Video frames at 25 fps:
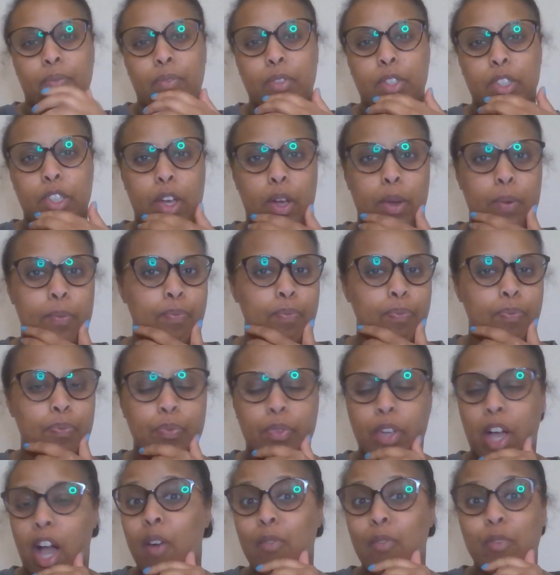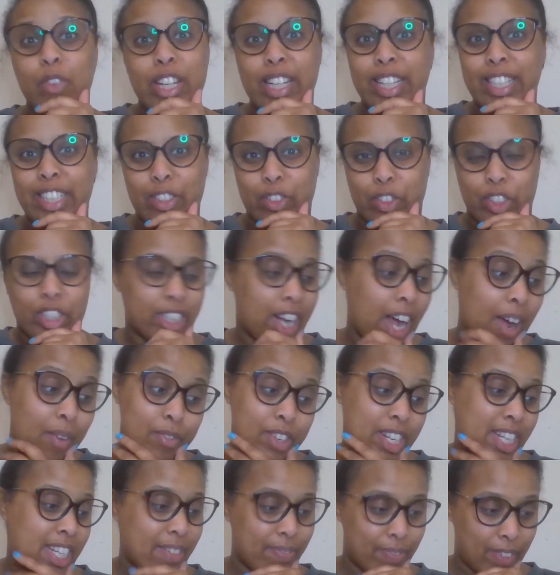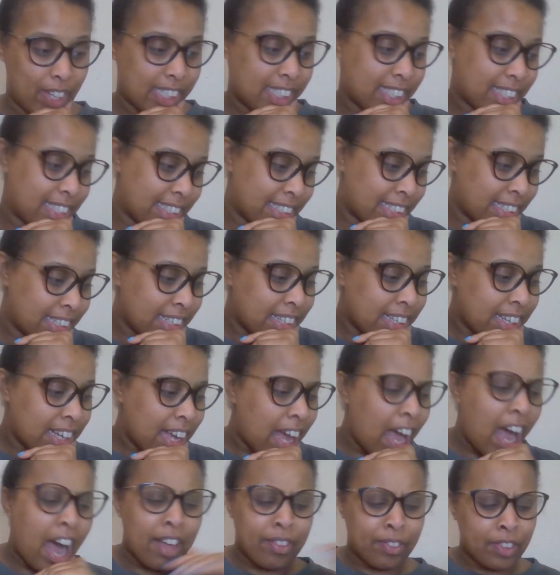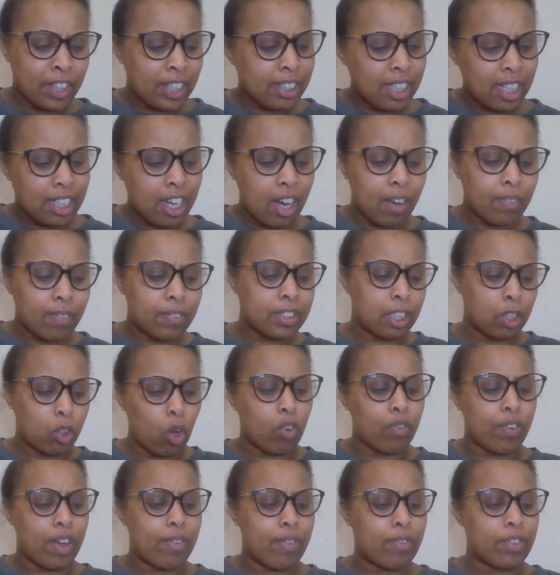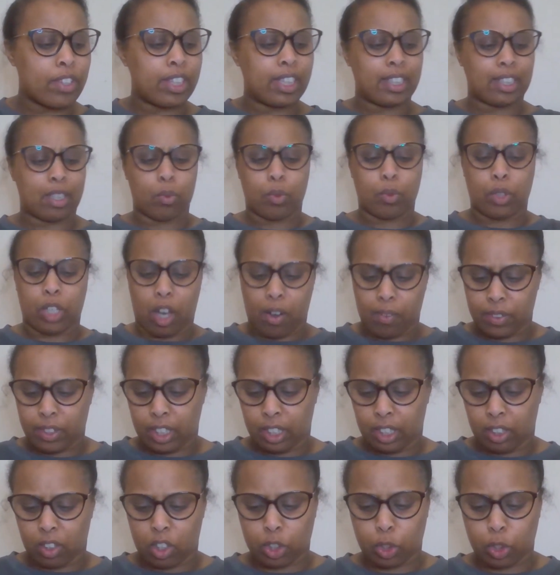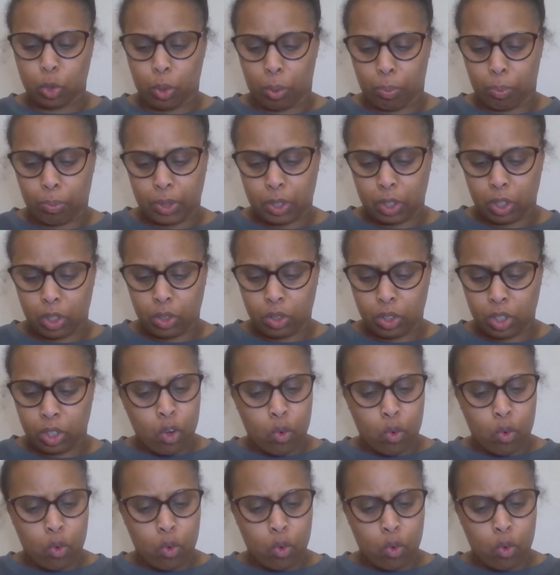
So I'm really intrigued. I'm really invested. I think that covers a lot of everything that we covered the last two episodes.